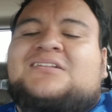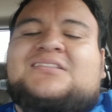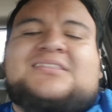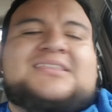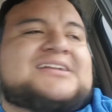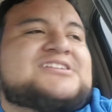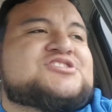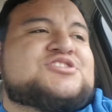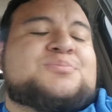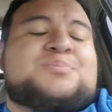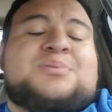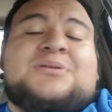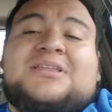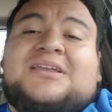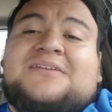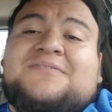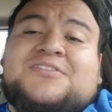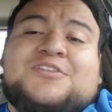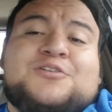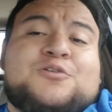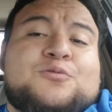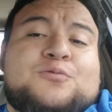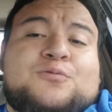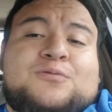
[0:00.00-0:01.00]
that you believe
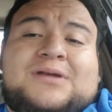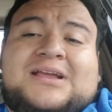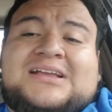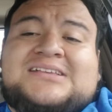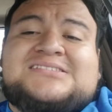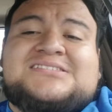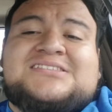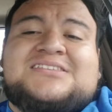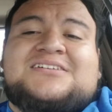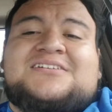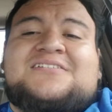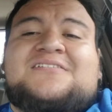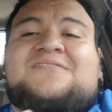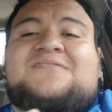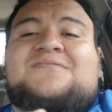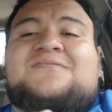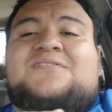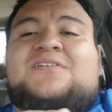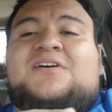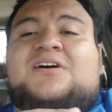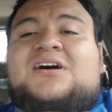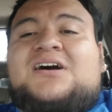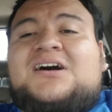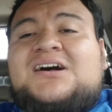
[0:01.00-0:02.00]
the rest
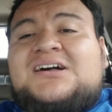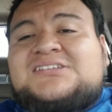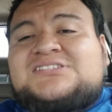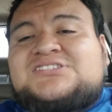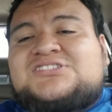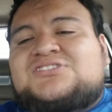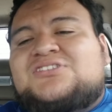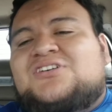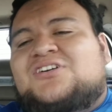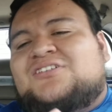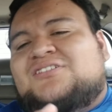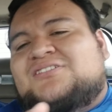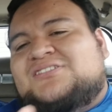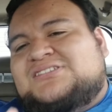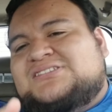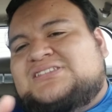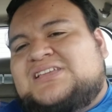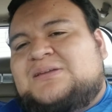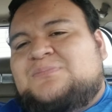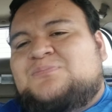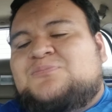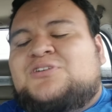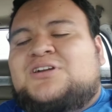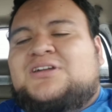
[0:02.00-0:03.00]
of us are the
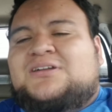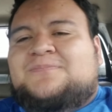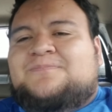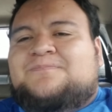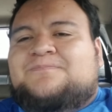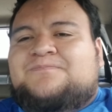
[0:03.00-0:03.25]
same way.